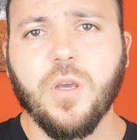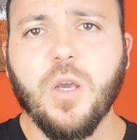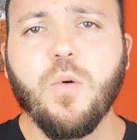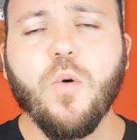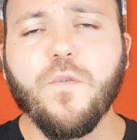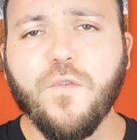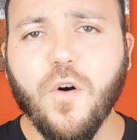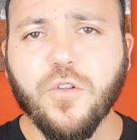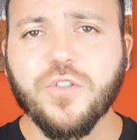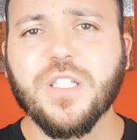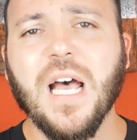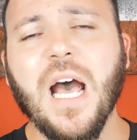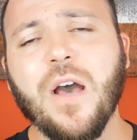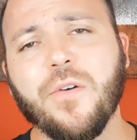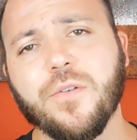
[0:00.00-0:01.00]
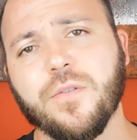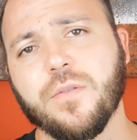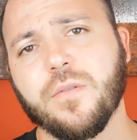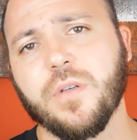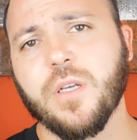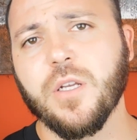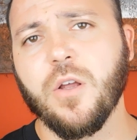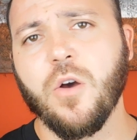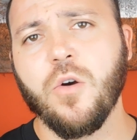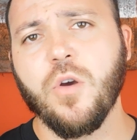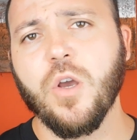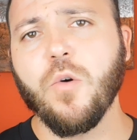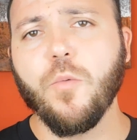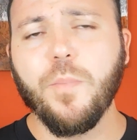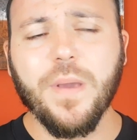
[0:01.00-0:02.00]
it will fall down, you know,
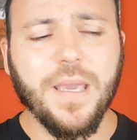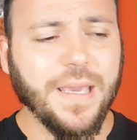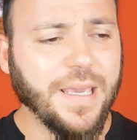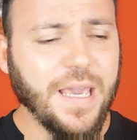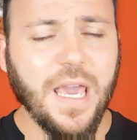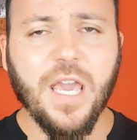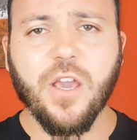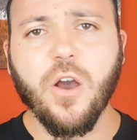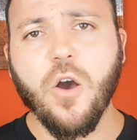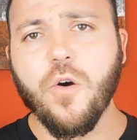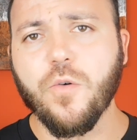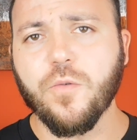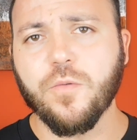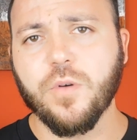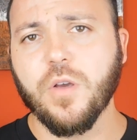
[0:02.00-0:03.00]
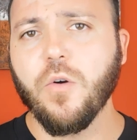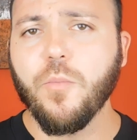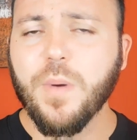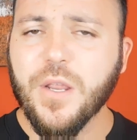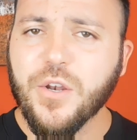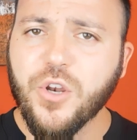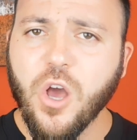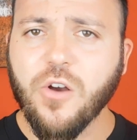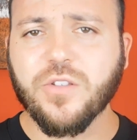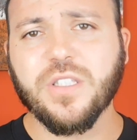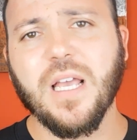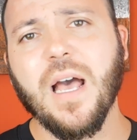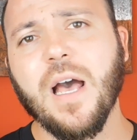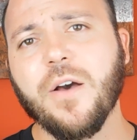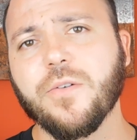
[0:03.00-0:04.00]
it will be K O, it will be knocked
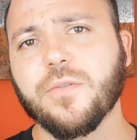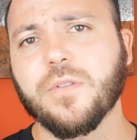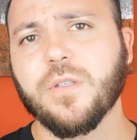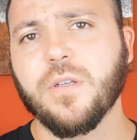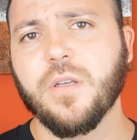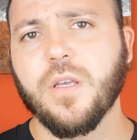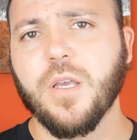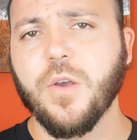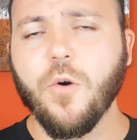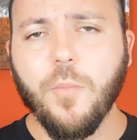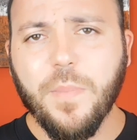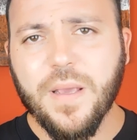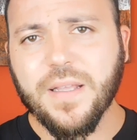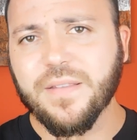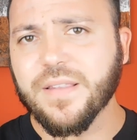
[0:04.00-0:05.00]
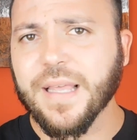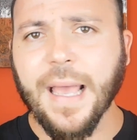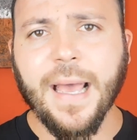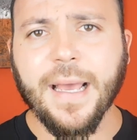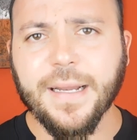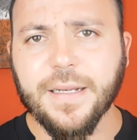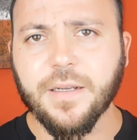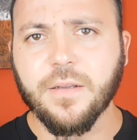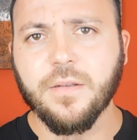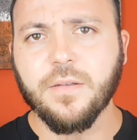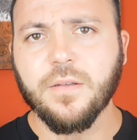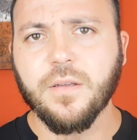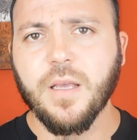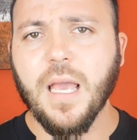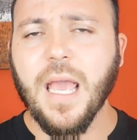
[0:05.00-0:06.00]
out, it will be done.
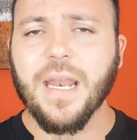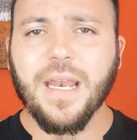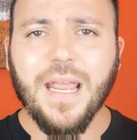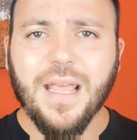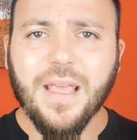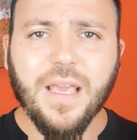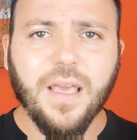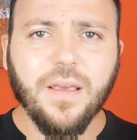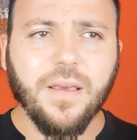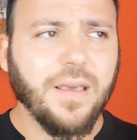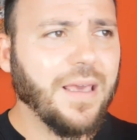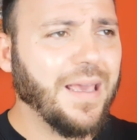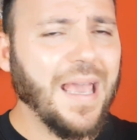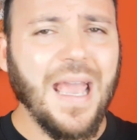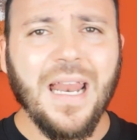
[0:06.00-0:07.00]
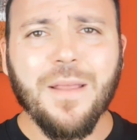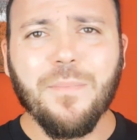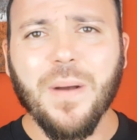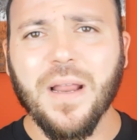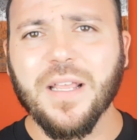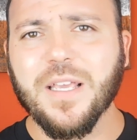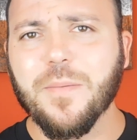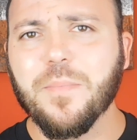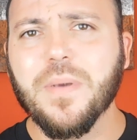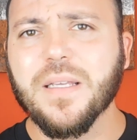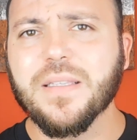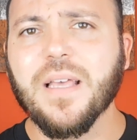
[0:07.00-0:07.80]
And anybody can be